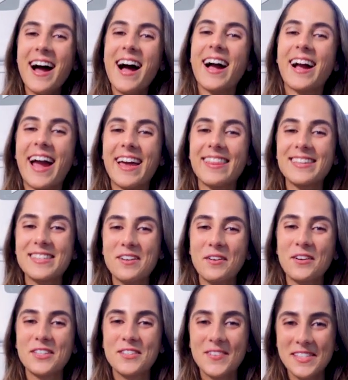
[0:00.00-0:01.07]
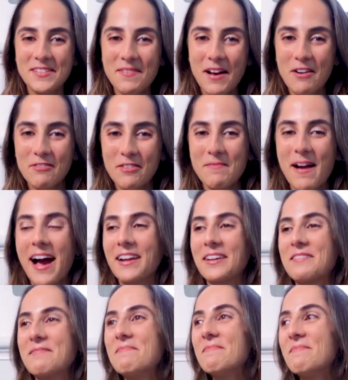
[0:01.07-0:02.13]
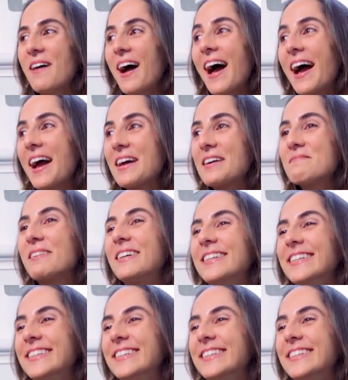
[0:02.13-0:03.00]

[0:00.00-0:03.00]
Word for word: Okay, this calls for some help from Adam. Babe,